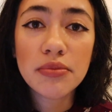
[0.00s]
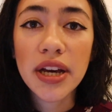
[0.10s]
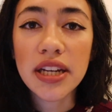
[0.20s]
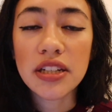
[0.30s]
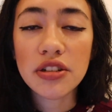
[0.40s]
Am
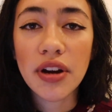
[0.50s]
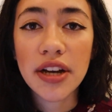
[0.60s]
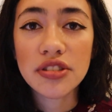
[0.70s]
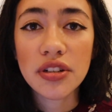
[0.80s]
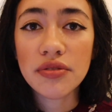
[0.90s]
I going to
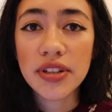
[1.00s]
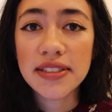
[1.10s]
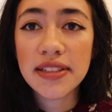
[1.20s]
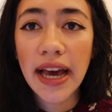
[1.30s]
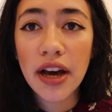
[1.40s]
crash on a
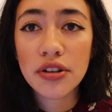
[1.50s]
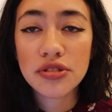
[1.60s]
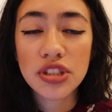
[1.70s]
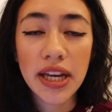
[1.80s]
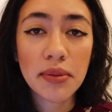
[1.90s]
friend's
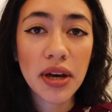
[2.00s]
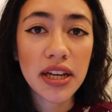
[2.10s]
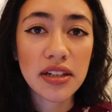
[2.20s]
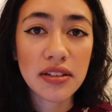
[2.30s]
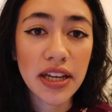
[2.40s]
couch? Am I
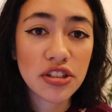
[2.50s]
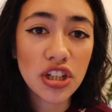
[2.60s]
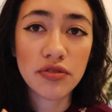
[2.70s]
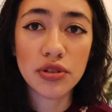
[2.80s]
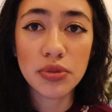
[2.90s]
going to like
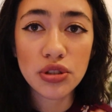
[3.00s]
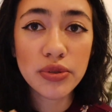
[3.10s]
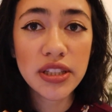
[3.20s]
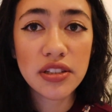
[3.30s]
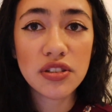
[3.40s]
shuffle
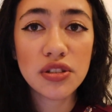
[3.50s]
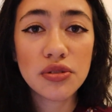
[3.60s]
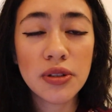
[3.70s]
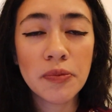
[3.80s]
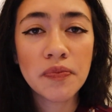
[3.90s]
between the
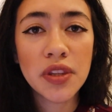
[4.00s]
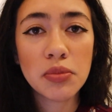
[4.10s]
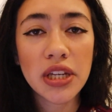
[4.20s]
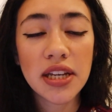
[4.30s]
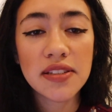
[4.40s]
two?
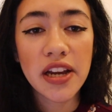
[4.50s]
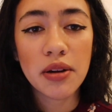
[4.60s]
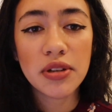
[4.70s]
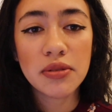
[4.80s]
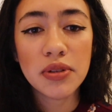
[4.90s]
Because
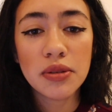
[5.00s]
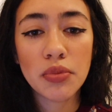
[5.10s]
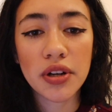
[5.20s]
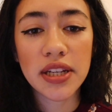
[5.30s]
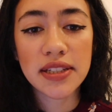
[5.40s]
Airbnb
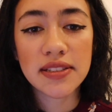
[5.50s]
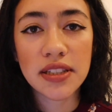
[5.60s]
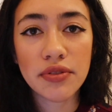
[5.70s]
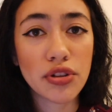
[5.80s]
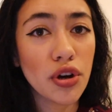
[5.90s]
bookings,
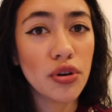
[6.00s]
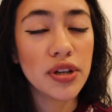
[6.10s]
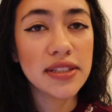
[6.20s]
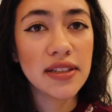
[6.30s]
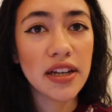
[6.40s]
even though
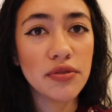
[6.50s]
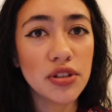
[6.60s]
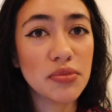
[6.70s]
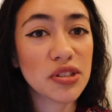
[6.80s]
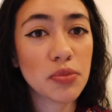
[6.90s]
it's like for
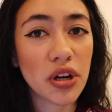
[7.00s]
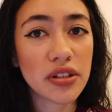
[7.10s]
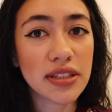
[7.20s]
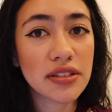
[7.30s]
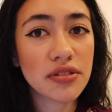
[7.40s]
the most part
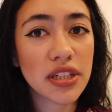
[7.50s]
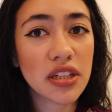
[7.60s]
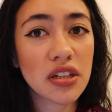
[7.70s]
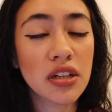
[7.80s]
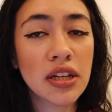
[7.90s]
illegal
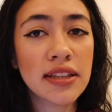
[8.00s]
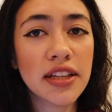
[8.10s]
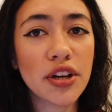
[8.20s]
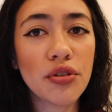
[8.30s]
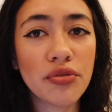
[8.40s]
here,
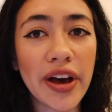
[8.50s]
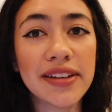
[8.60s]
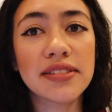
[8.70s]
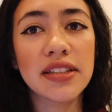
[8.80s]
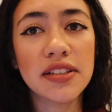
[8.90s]
they go
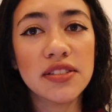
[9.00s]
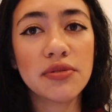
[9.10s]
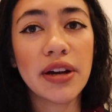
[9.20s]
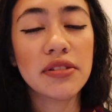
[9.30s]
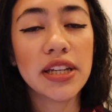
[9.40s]
fast in the
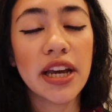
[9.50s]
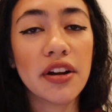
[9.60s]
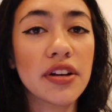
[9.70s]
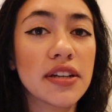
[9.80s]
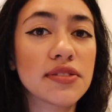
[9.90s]
surrounding
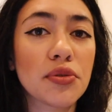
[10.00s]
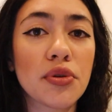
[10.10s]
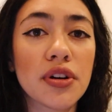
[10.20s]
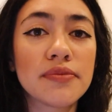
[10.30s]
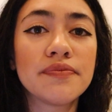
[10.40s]
areas
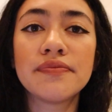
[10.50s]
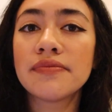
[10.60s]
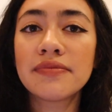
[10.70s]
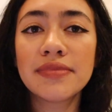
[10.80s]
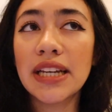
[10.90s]
or
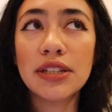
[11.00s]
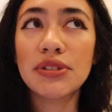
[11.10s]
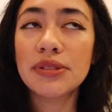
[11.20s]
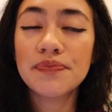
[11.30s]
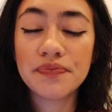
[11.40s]
anywhere.